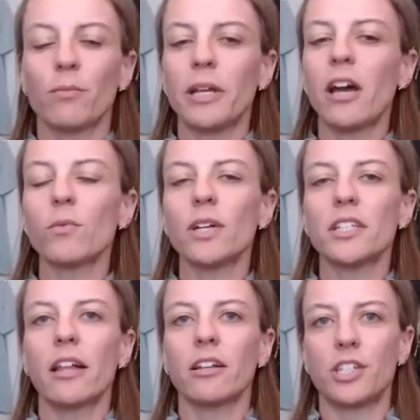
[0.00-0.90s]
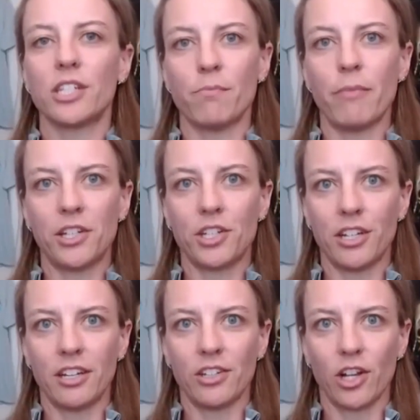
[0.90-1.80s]
beyond what Tyler just
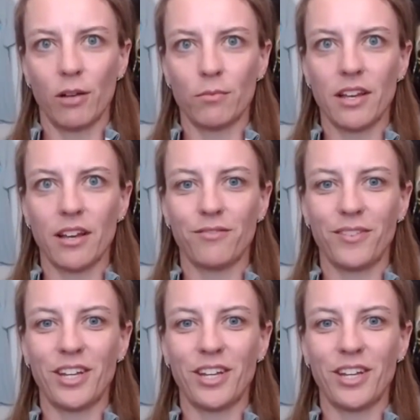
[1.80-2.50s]
mentioned in terms of,